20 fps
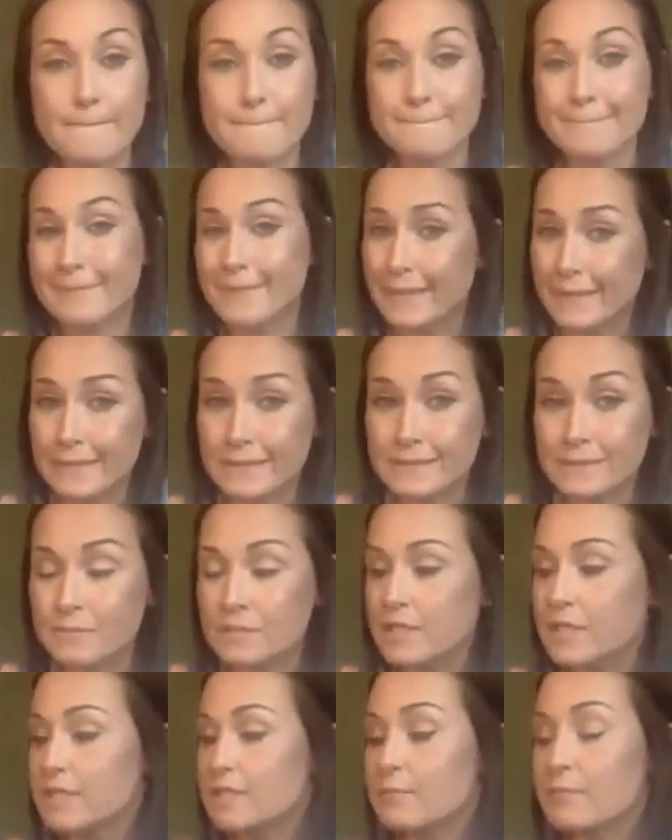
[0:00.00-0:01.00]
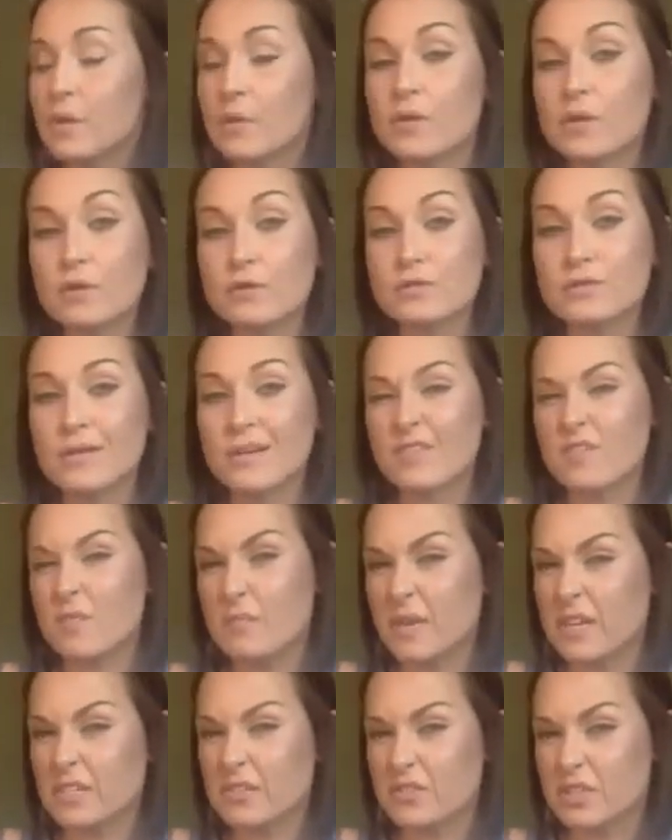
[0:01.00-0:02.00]
They get some of this, but we also have the
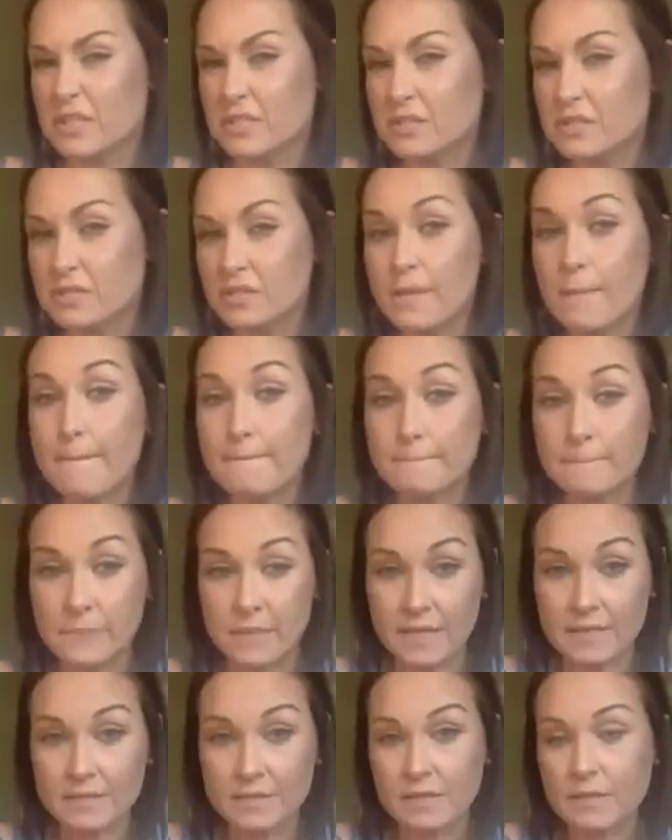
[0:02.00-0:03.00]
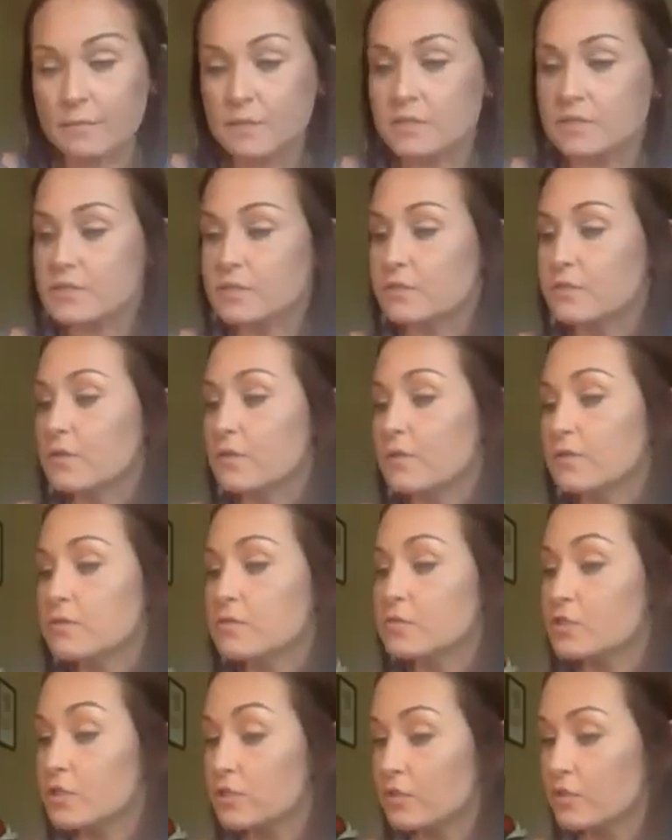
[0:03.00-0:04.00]
pet treats. That's coming soon,
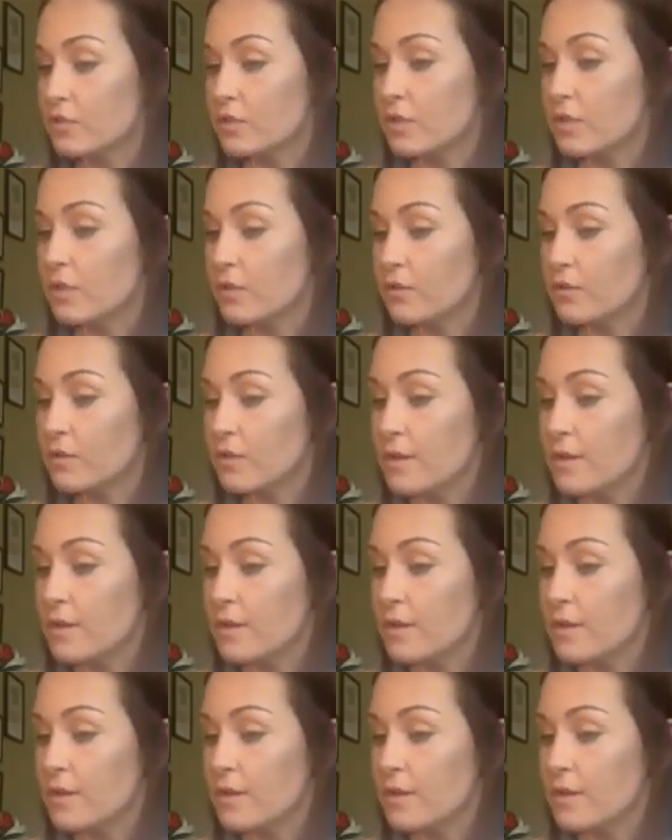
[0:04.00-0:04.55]
just so you know.